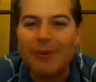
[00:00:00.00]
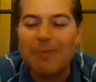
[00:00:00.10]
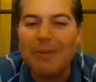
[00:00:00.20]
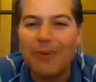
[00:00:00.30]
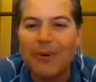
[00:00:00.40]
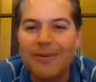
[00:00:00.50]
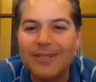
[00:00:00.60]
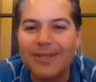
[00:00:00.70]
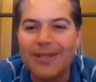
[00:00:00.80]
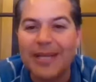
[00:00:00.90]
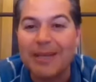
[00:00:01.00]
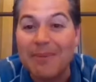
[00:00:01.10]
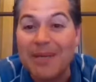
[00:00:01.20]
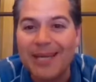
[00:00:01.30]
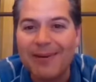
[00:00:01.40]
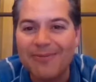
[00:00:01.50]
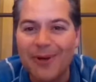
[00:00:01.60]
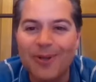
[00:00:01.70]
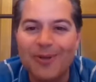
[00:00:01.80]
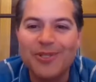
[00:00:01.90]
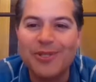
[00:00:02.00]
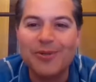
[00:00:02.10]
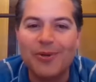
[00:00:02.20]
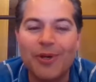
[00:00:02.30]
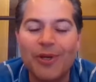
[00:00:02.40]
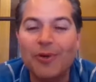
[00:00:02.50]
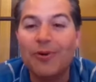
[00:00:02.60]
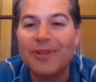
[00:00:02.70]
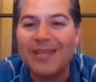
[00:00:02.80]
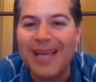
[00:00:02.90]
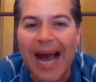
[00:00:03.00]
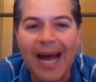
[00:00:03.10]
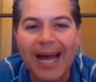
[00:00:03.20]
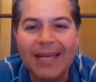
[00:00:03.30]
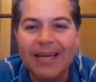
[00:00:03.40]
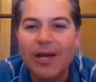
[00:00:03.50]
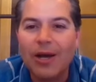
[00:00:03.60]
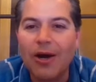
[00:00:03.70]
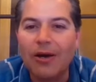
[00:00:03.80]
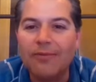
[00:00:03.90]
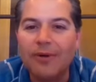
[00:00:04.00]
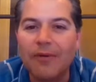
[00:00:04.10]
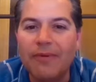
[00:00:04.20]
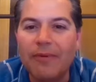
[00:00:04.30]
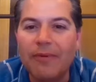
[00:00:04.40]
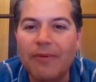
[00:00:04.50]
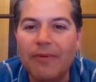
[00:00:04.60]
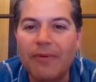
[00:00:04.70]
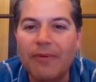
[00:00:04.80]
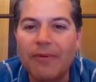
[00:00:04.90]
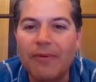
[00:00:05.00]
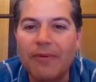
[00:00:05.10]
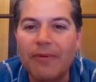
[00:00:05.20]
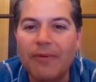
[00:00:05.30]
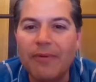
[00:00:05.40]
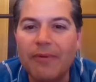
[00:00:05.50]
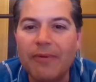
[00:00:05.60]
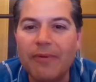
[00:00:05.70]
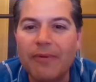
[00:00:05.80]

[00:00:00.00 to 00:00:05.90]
when people, like the media follows you, or when you're in the eye of everybody and everybody's making sure